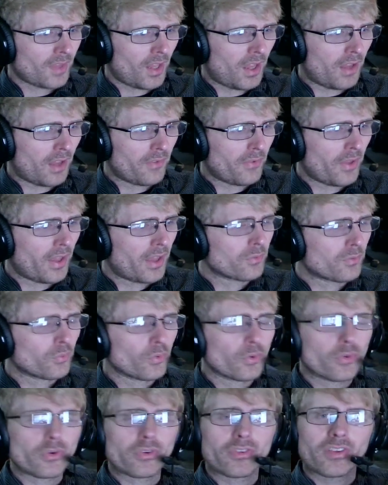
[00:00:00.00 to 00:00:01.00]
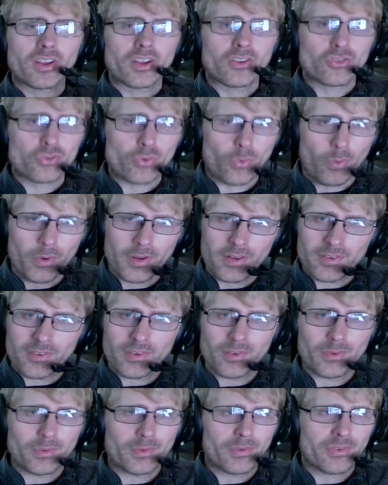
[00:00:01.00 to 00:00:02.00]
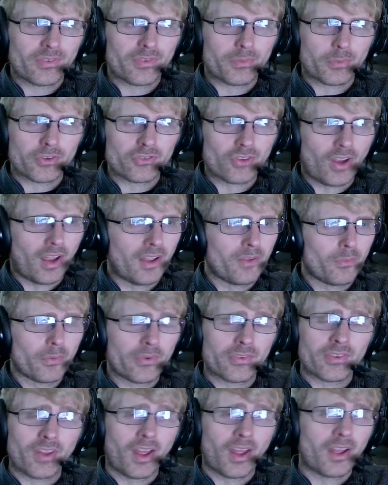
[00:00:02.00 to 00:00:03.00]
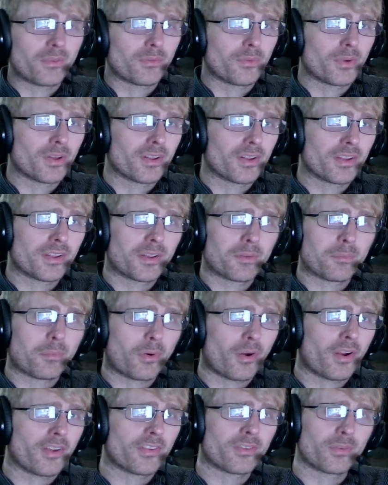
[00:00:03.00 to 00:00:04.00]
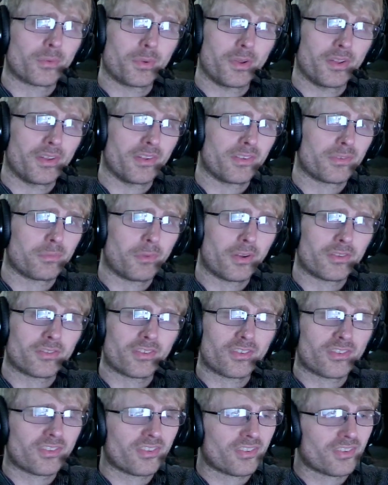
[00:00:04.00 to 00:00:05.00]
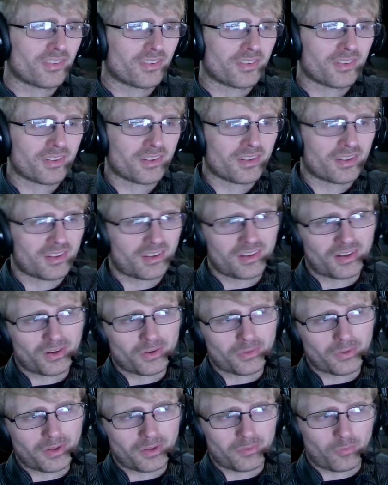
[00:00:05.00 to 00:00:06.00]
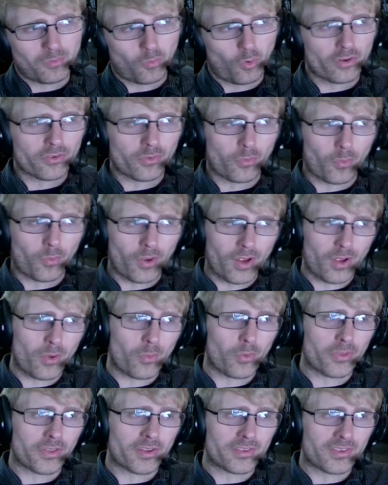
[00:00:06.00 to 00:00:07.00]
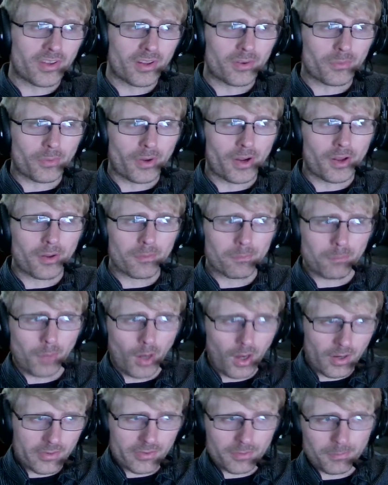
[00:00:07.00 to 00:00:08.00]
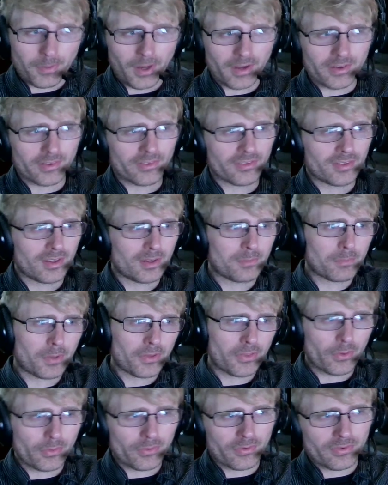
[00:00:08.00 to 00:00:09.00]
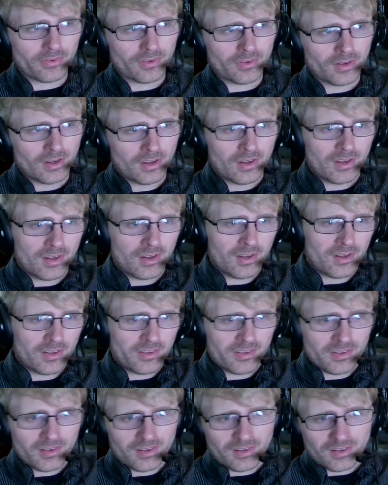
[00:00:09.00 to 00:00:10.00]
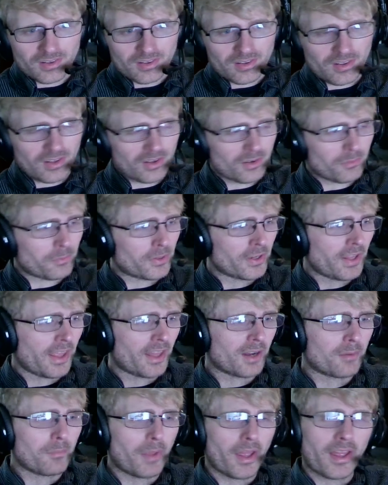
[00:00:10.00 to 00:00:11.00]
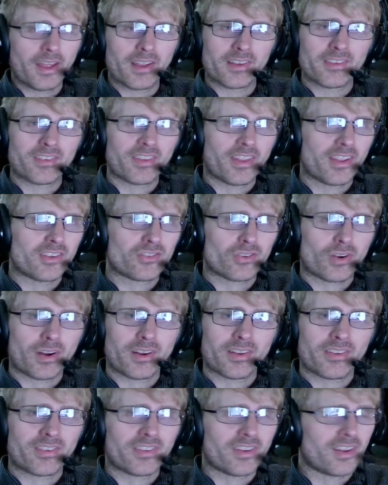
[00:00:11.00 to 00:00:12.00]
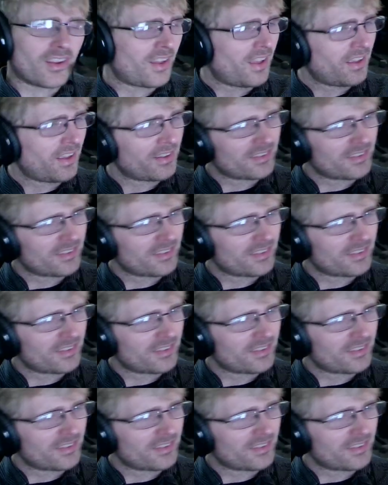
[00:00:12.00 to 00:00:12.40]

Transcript: I've had Ruger 1022s, which I was not really impressed with as much as, it worked well with the 10 round box magazine, but those little banana mags they try to sell,